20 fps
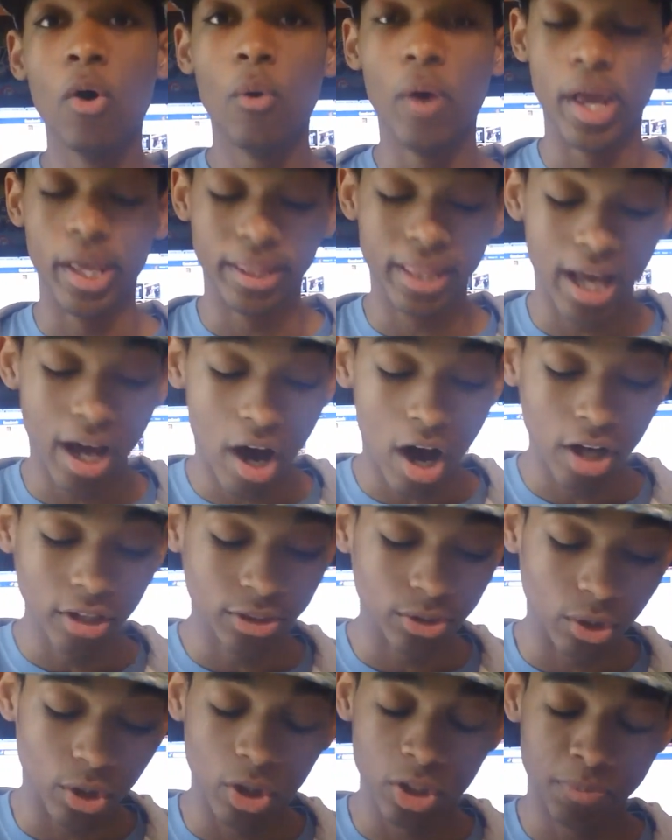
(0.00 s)
And that
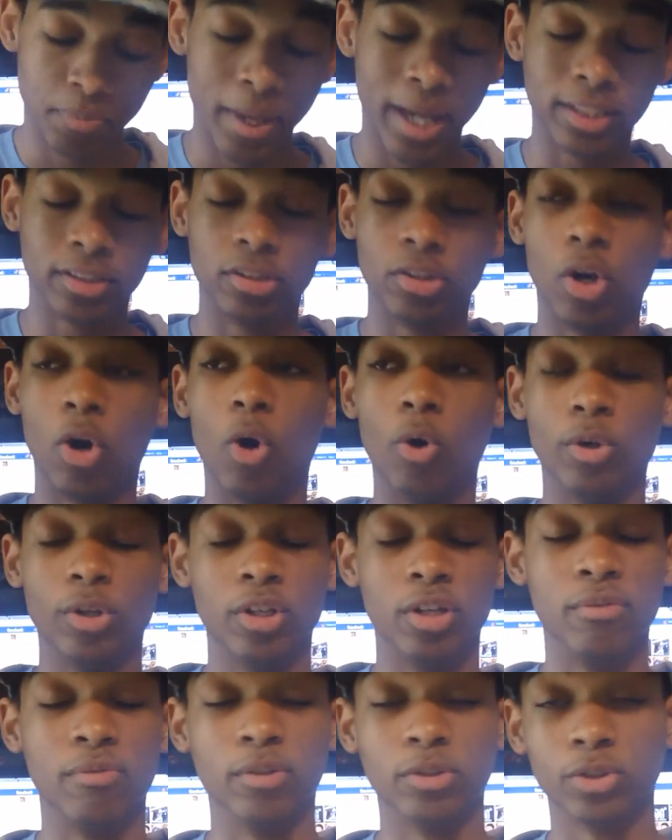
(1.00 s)
also goes back to the whole
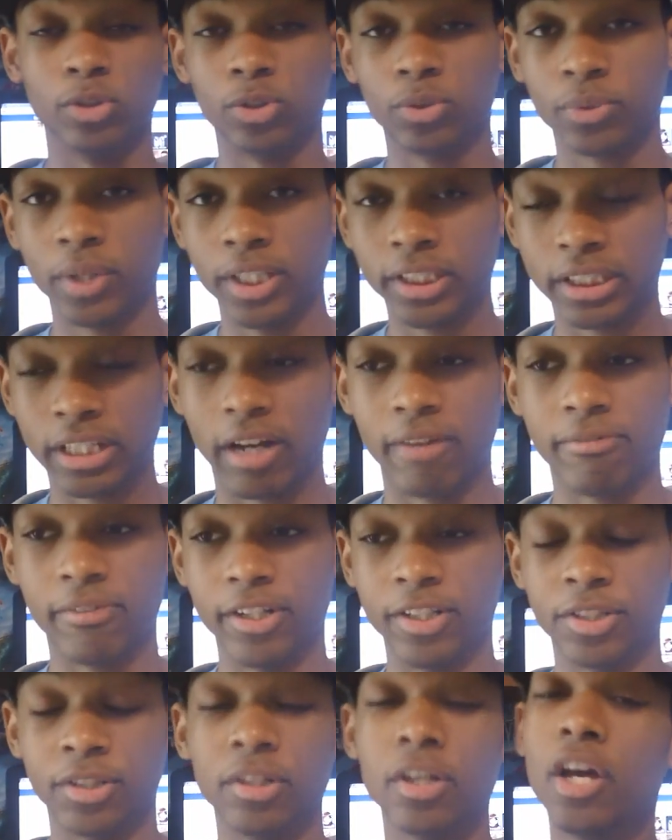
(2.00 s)
universal screenshot
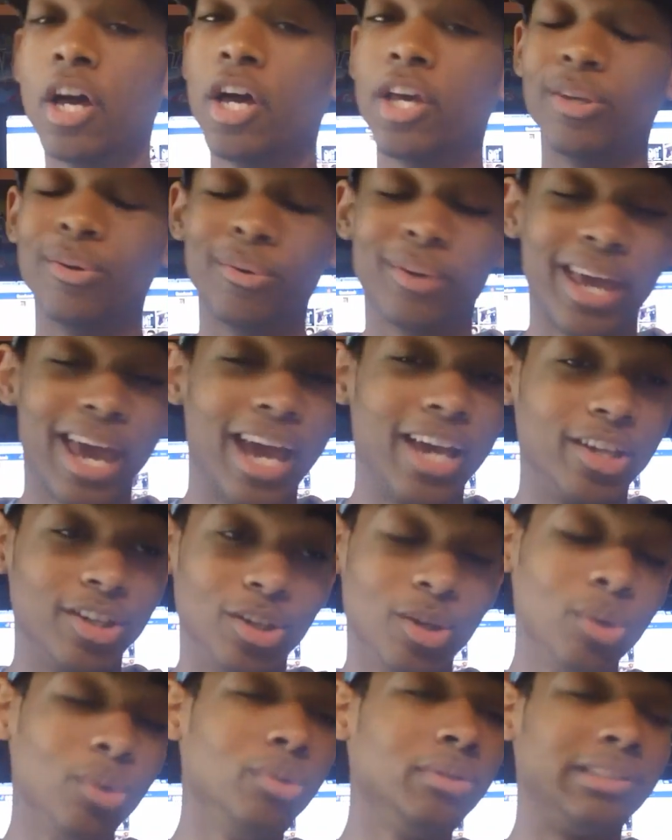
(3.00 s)
feature. You can't
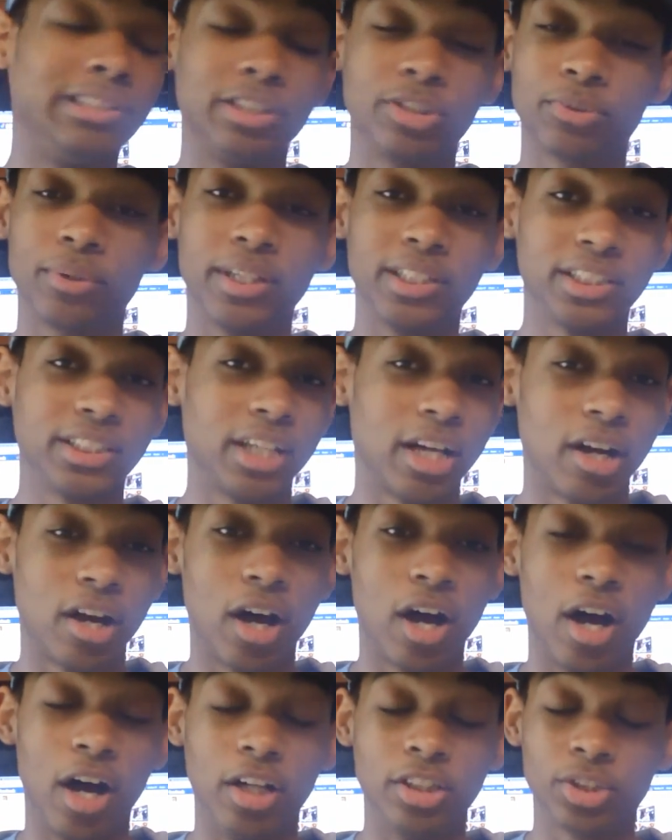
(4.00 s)
use the
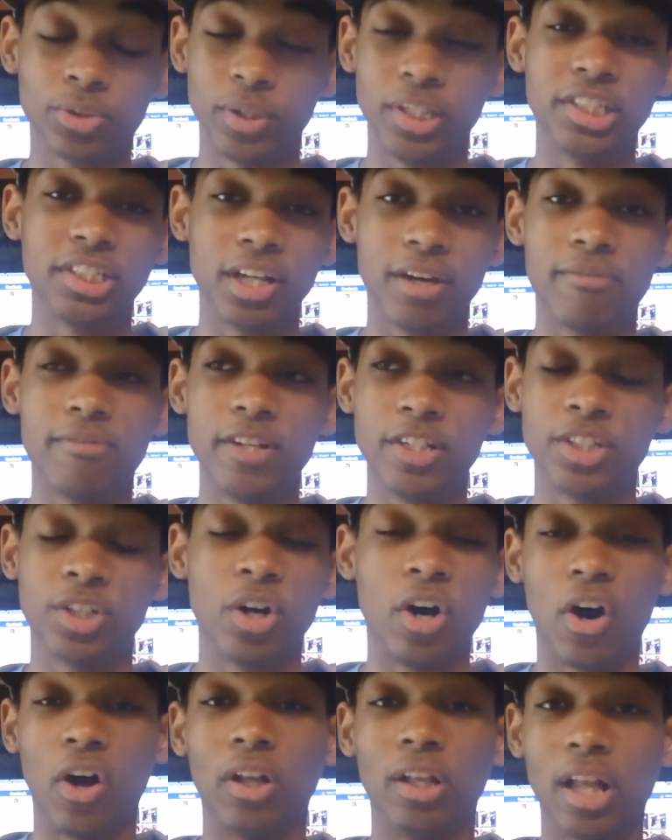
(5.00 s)
screenshot
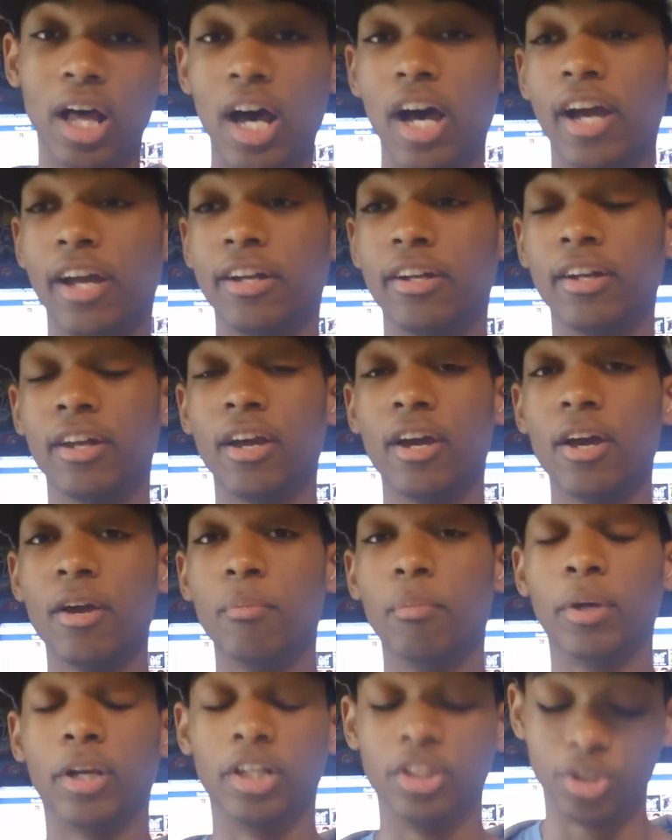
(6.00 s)
feature online
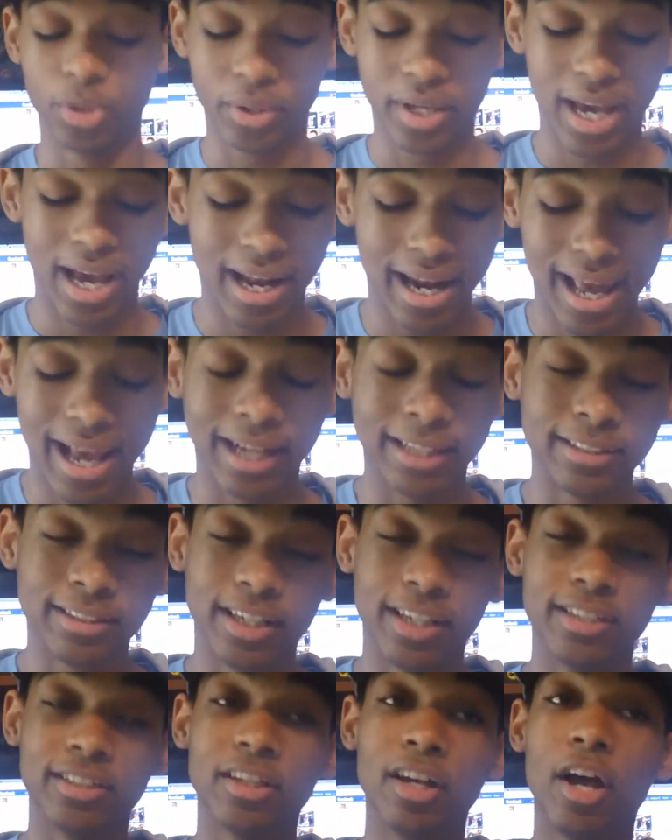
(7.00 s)
because you can't
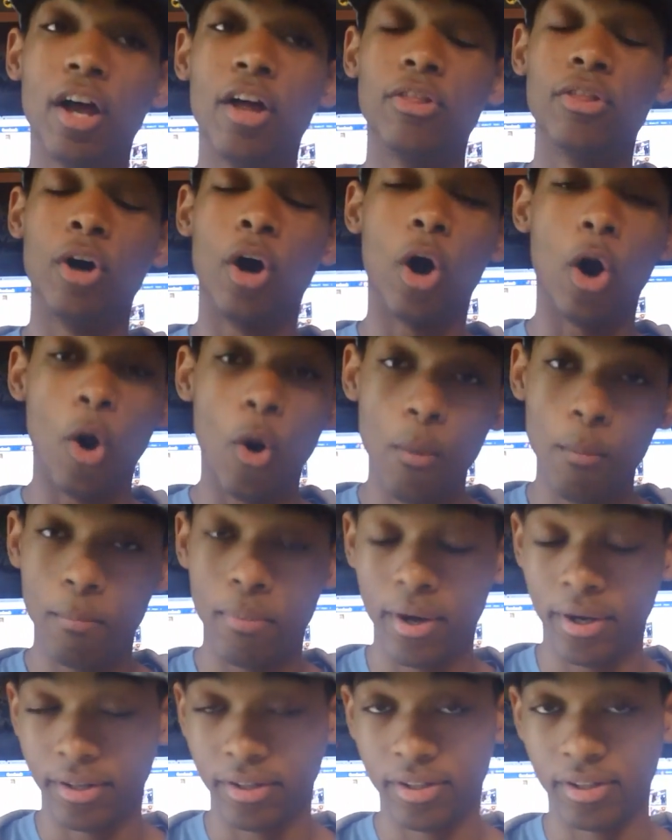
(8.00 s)
access the home
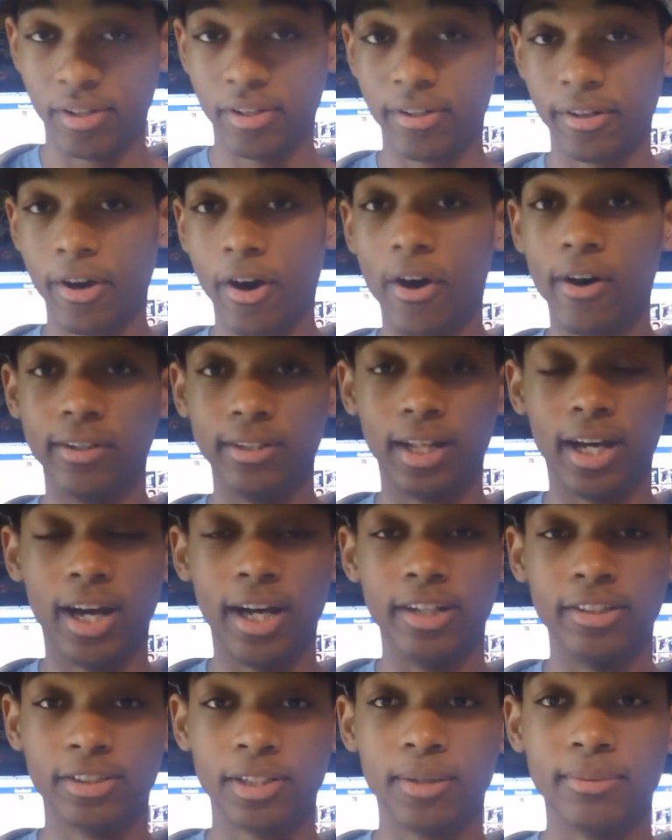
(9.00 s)
button
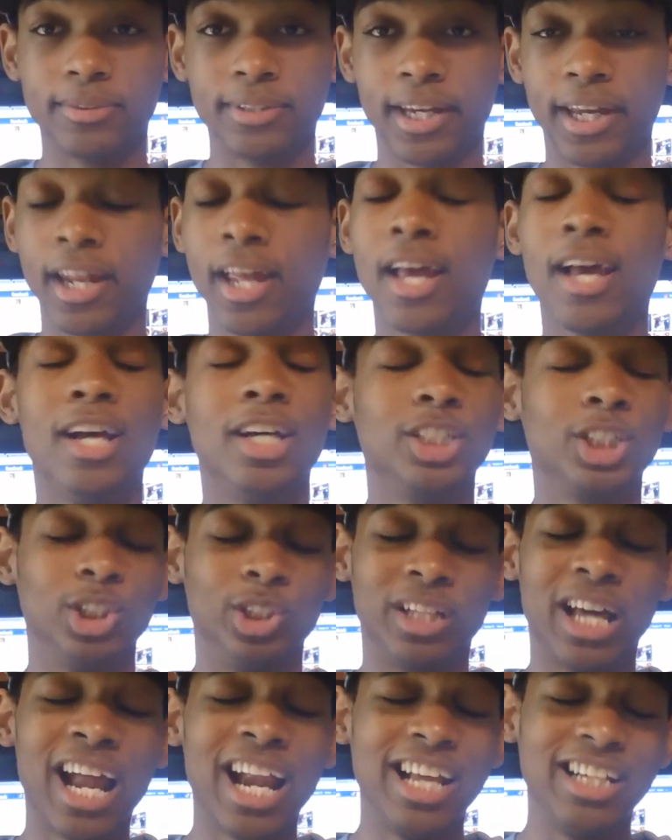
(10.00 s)
online. See what I'm saying? So
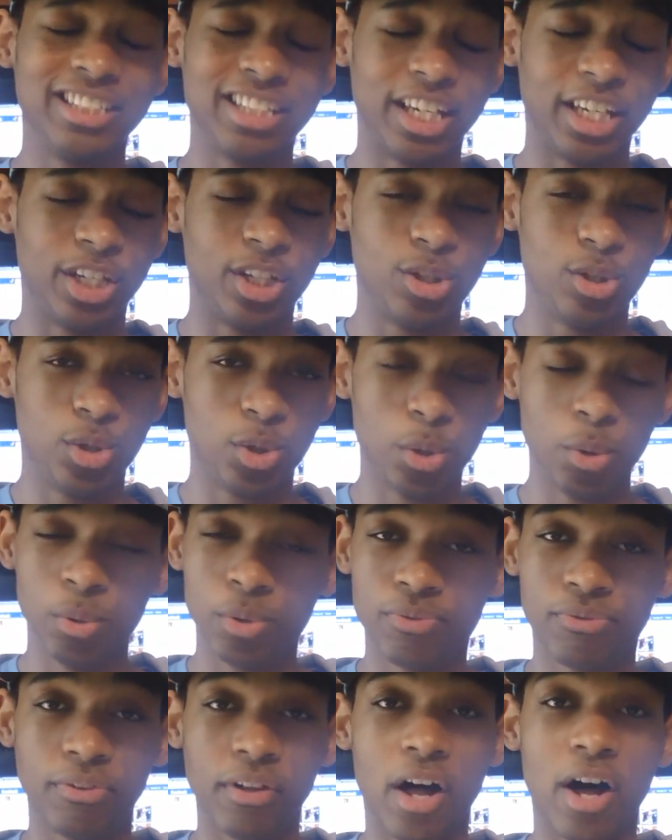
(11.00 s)
that is a
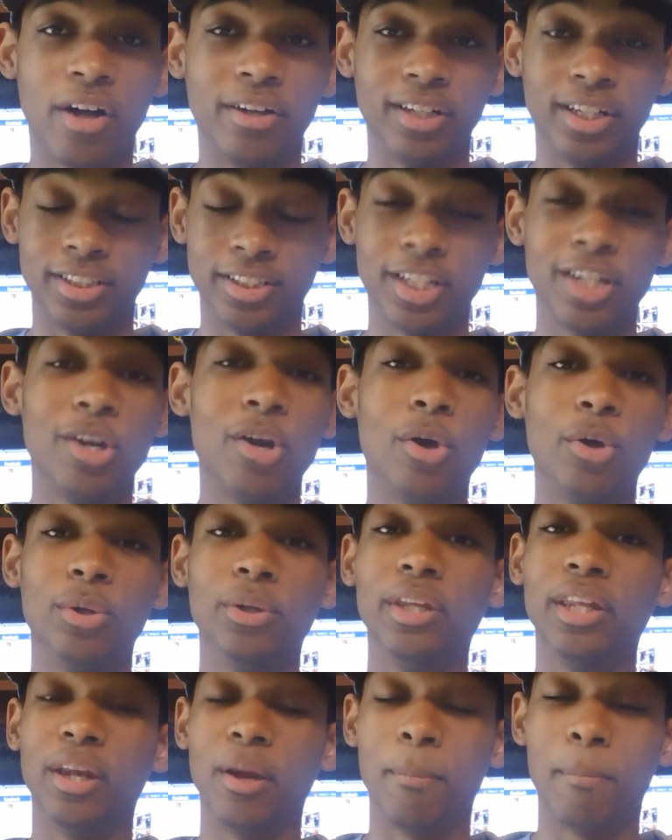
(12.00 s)
huge flaw. Nintendo, you
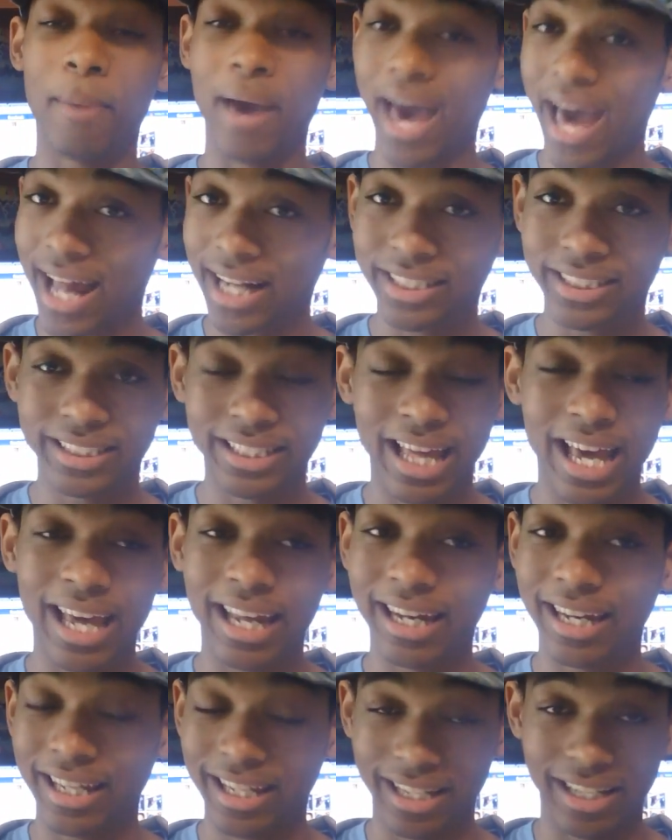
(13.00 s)
need to patch
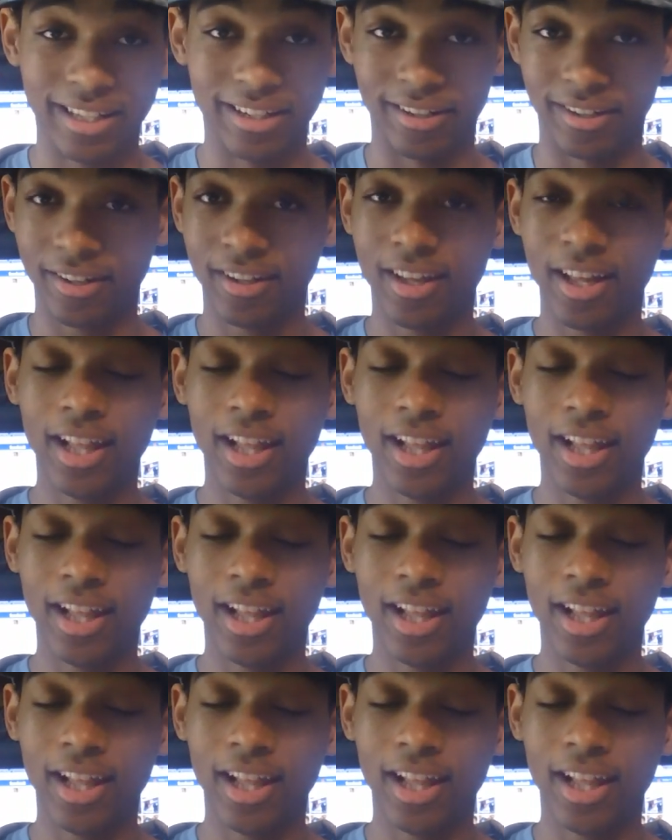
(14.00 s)
that in.